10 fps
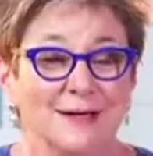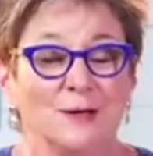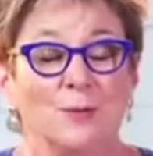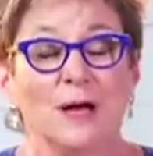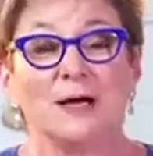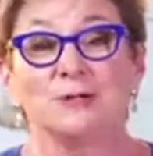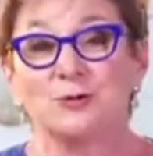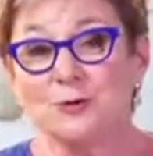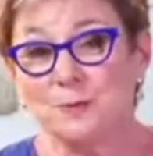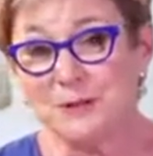Well,
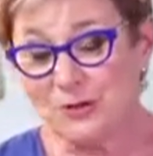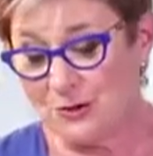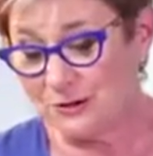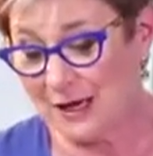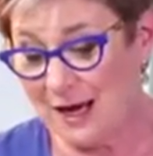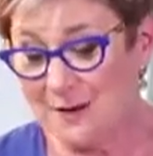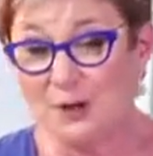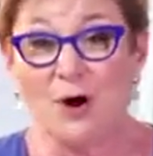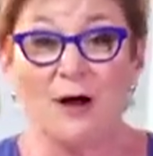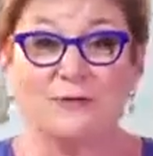truth be told, I'm a
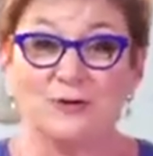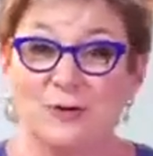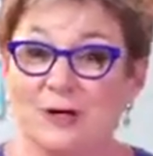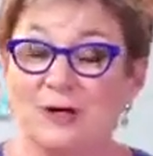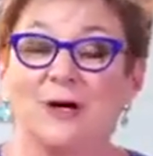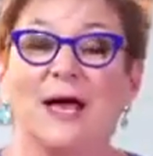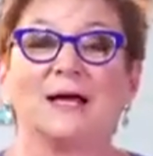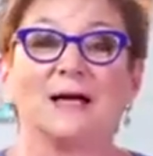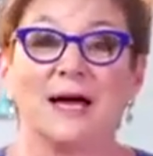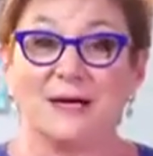coffee drinker
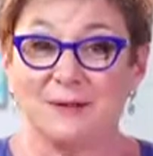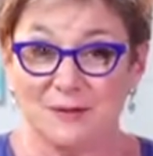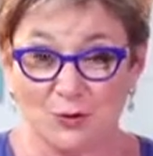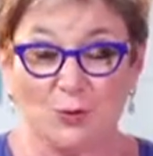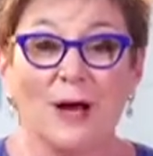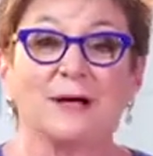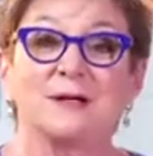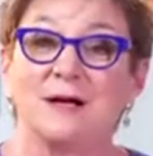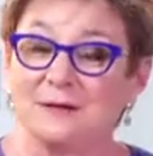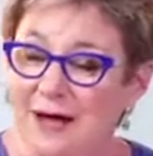and I direct
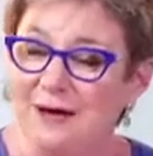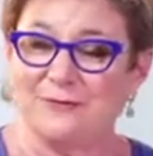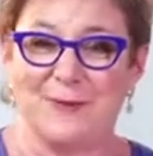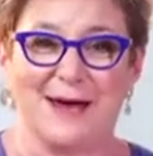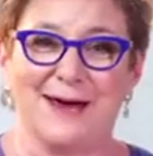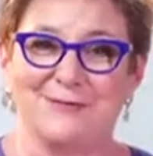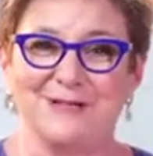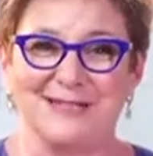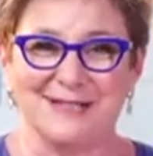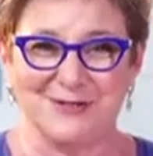a lot of my
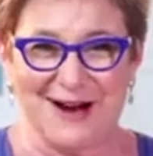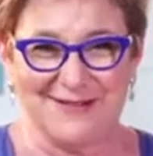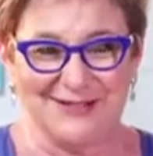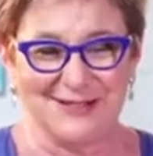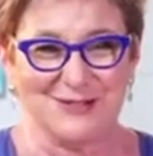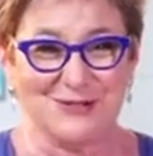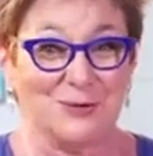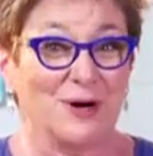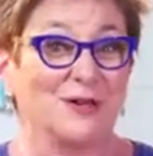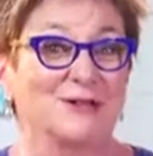everyday travels to
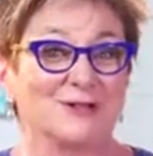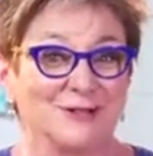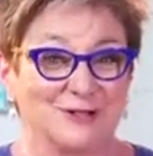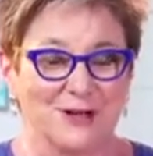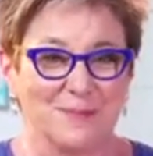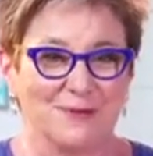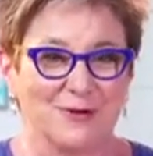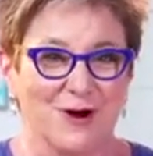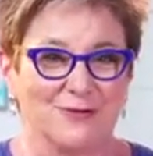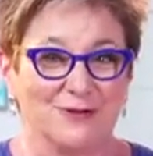where there's a good cup of
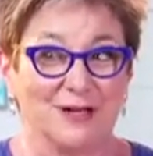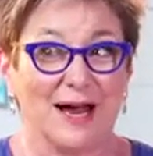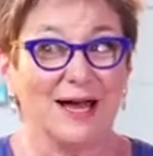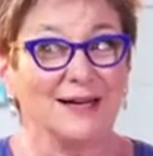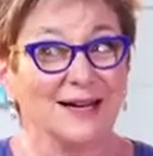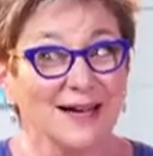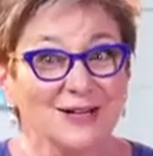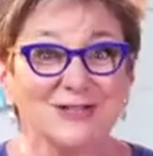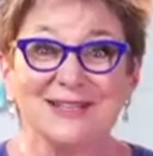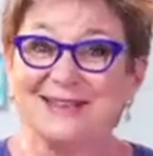coffee, and I
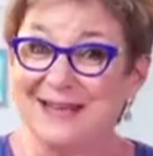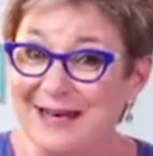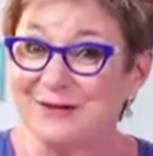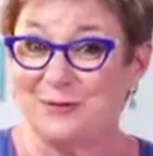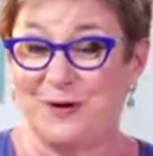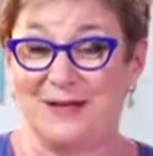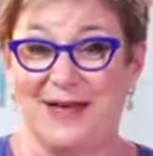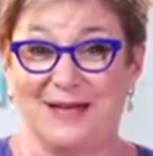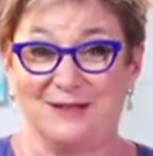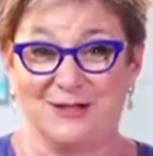actually like the way
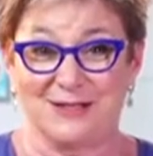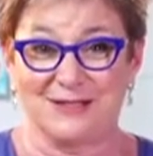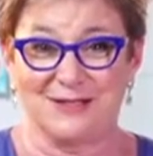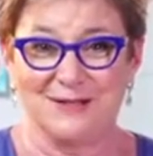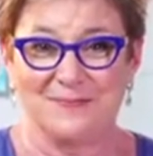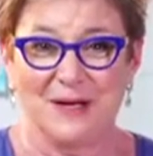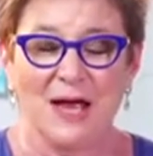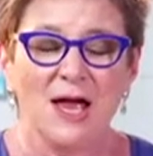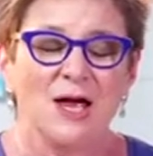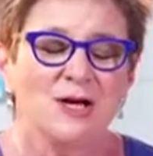that looks.
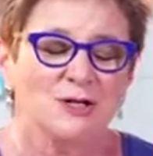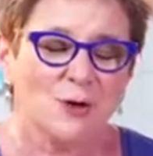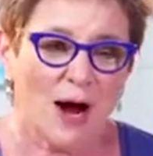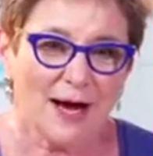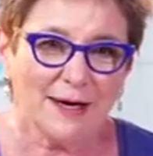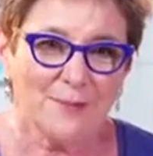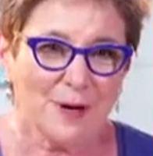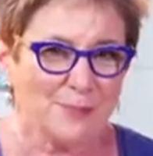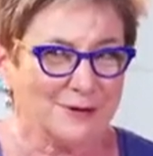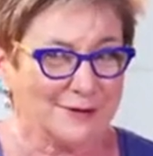So I came
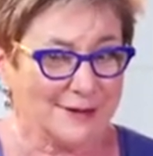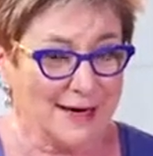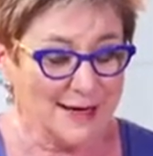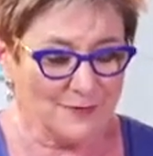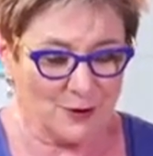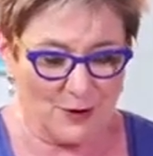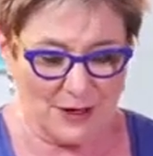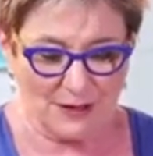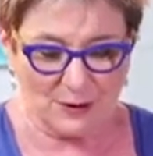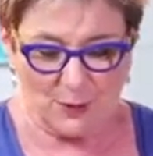up with a kind of a
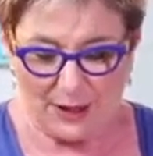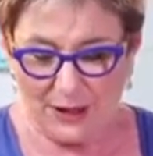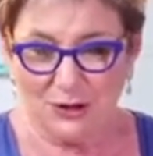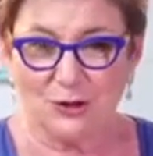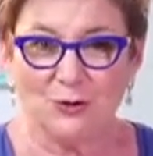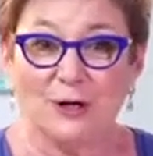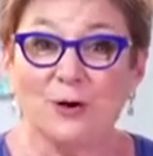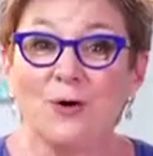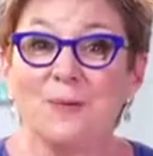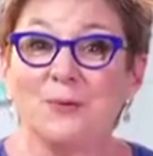crazy way to
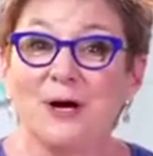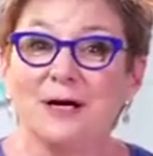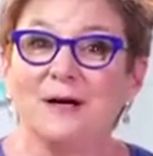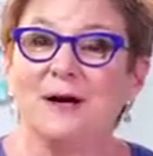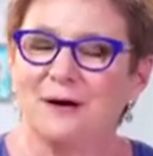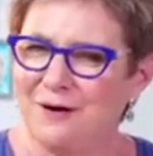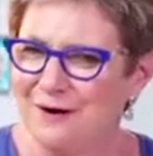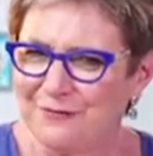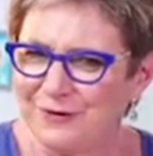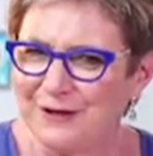incorporate
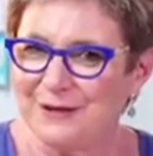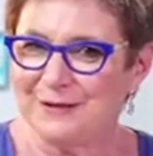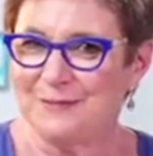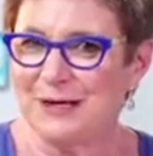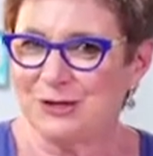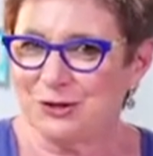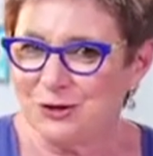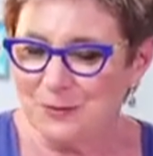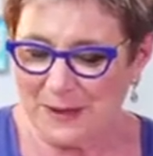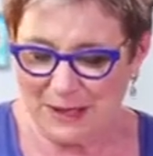coffee into my
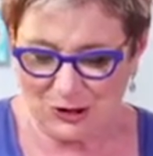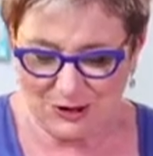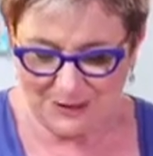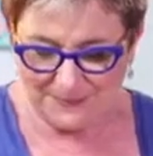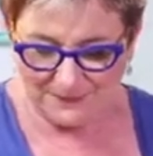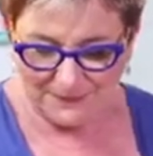journal pages.